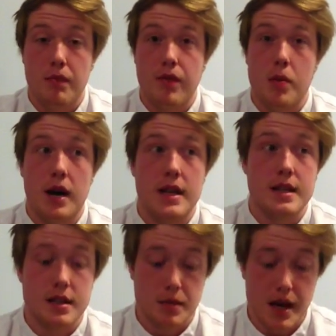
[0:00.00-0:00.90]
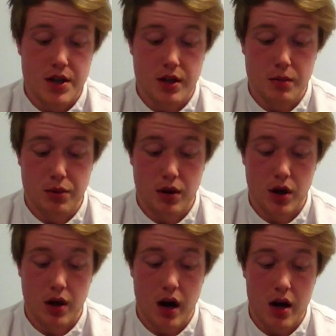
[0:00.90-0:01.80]
For participation and
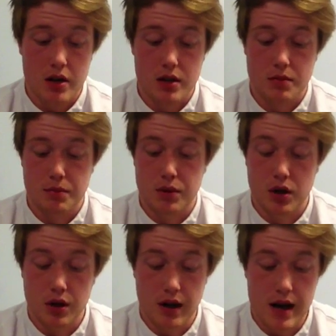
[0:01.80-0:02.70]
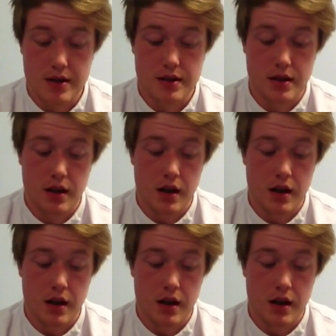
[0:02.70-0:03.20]
progress